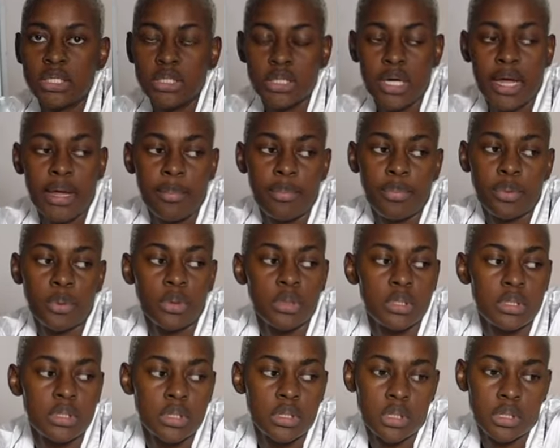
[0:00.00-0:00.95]

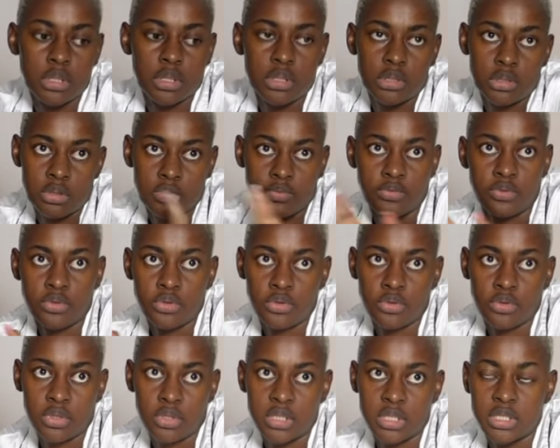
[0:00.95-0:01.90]
tripods, is a
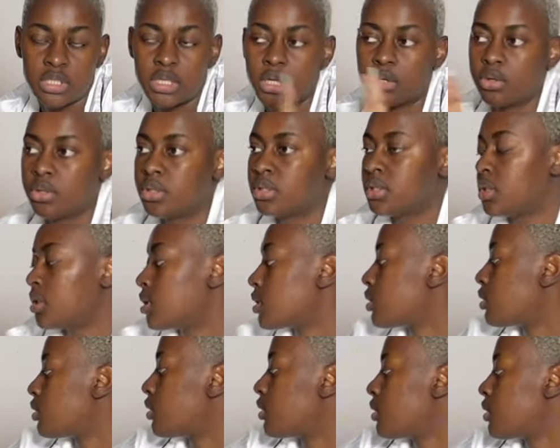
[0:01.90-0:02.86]
content
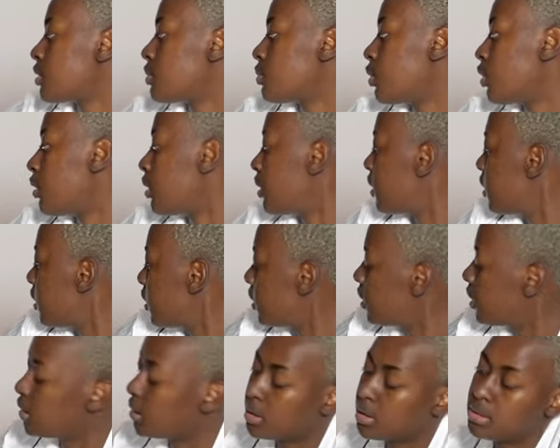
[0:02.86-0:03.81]
on this one.
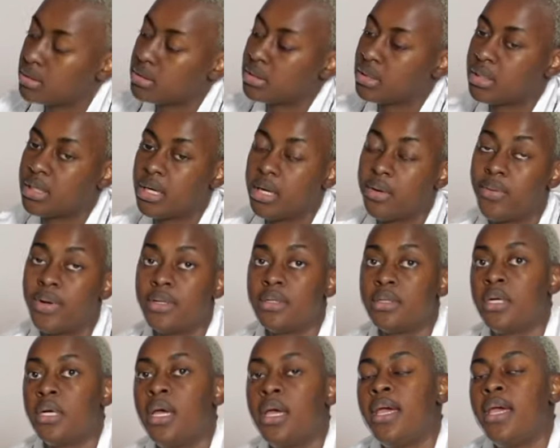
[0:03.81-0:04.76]
In this gray one,
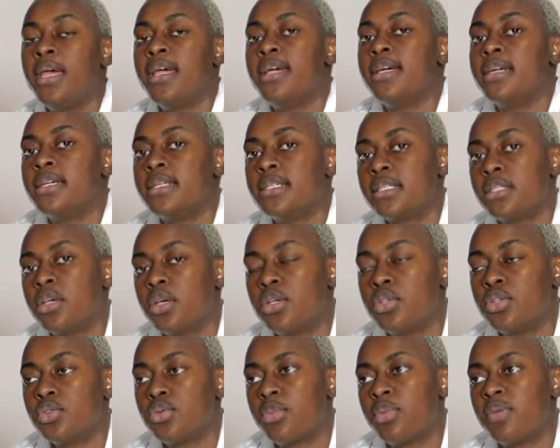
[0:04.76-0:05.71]
it's
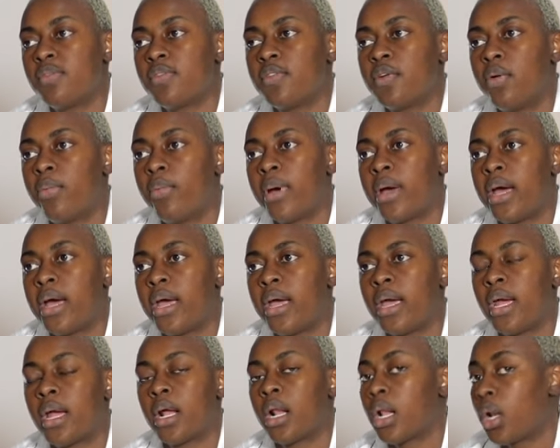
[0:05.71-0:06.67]
going to be for
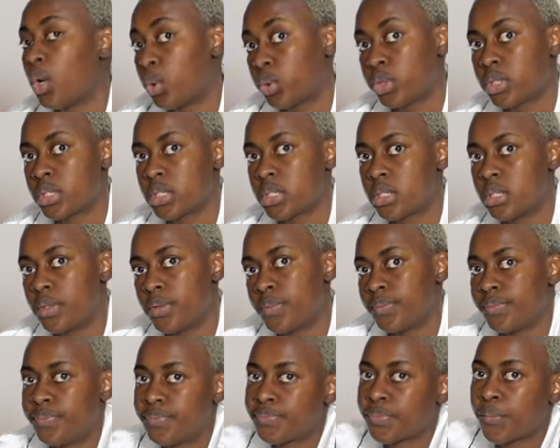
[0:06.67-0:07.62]
my clothes.
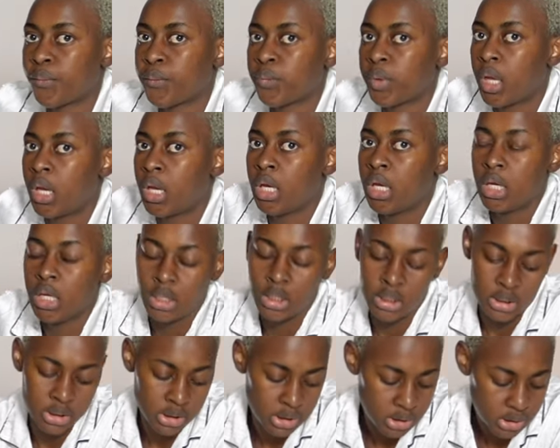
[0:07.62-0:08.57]

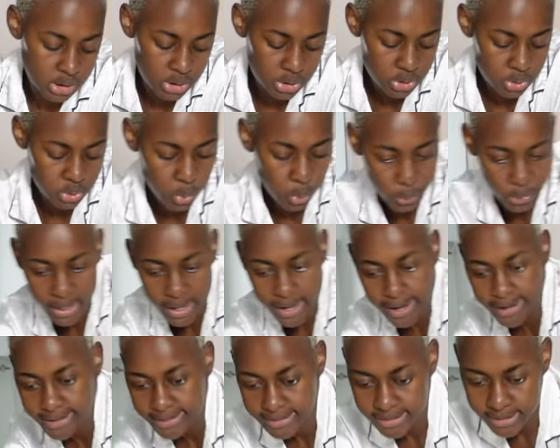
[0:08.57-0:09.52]
So
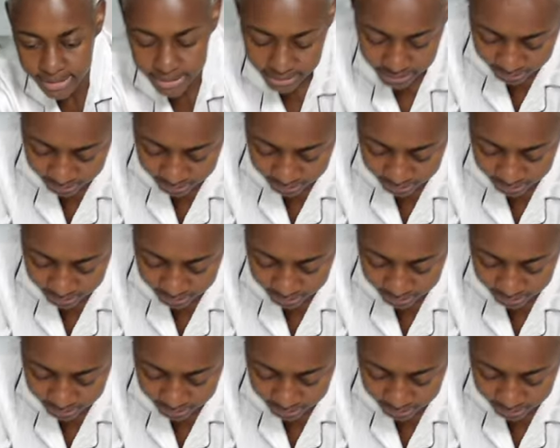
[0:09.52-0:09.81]
guys,